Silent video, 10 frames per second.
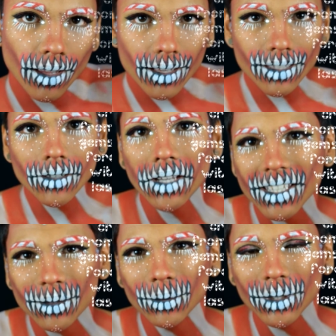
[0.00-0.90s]
So
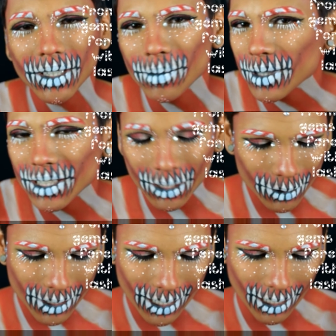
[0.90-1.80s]
guess what we're going to be
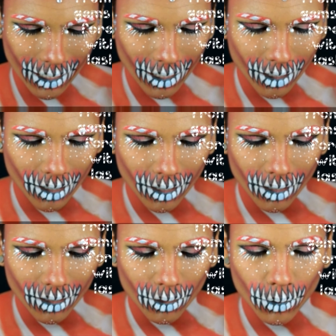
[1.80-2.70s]
doing?
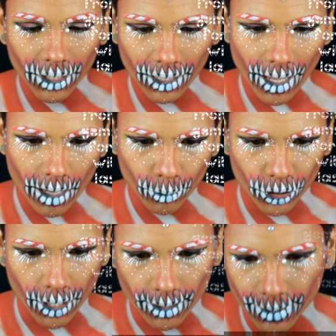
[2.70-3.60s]
We're going to add more
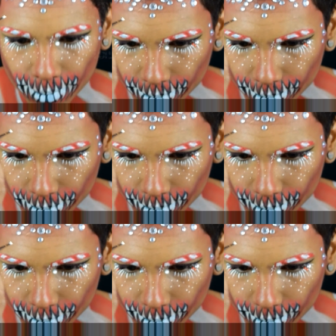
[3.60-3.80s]
dots.